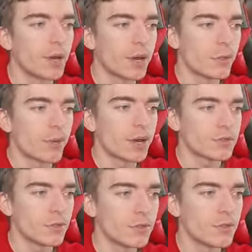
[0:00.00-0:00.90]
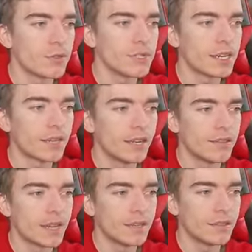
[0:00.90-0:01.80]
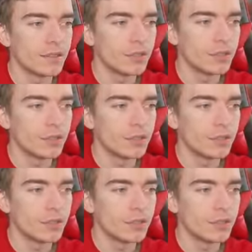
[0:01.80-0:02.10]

way it works. So you use it and then